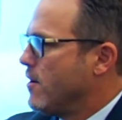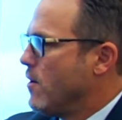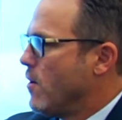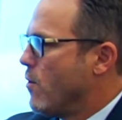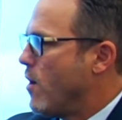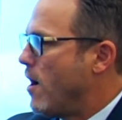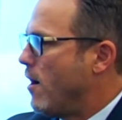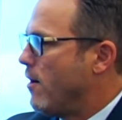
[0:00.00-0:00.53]

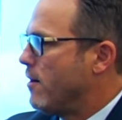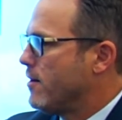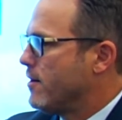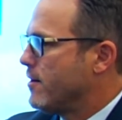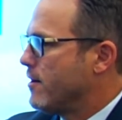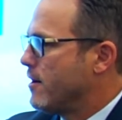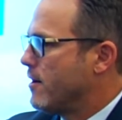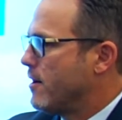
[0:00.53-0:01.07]
Well,
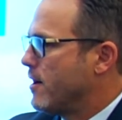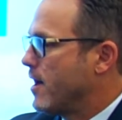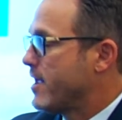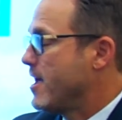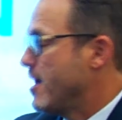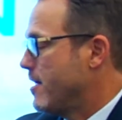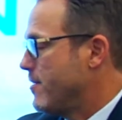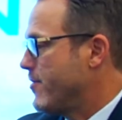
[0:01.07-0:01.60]

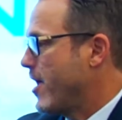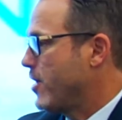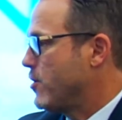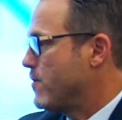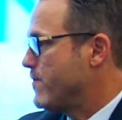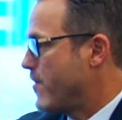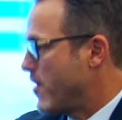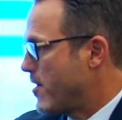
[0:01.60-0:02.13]
again, thank
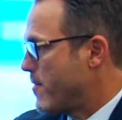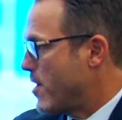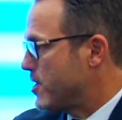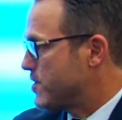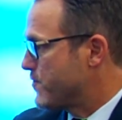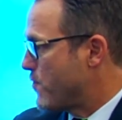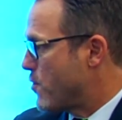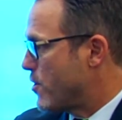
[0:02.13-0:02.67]
you very
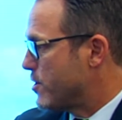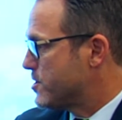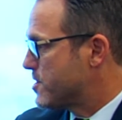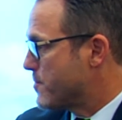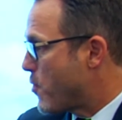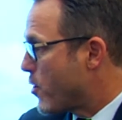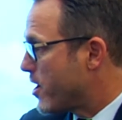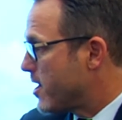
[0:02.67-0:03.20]
much for
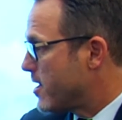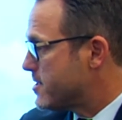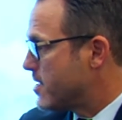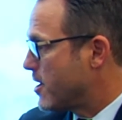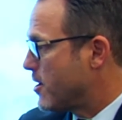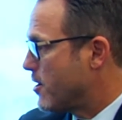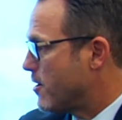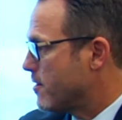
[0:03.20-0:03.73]
supporting us
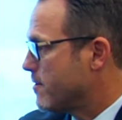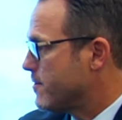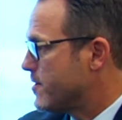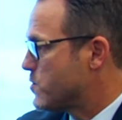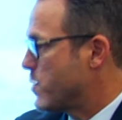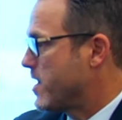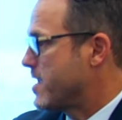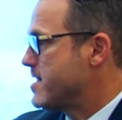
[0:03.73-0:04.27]
here
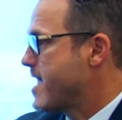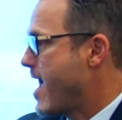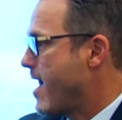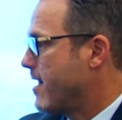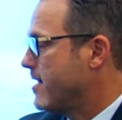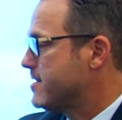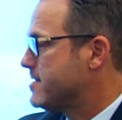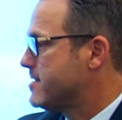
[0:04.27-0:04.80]
this week in
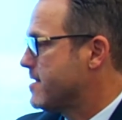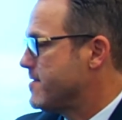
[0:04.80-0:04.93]
Dallas,